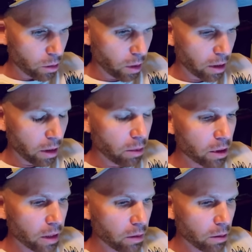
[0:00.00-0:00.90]
So I did
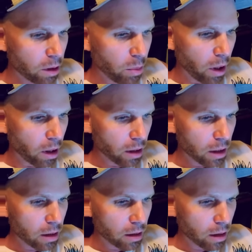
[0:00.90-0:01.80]
receive a
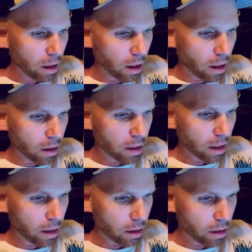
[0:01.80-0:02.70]
response, uh,
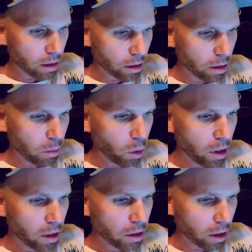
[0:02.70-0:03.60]
says, Good
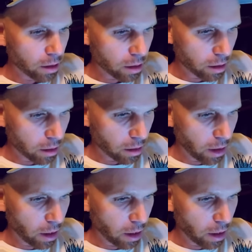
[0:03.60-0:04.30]
morning, Justin.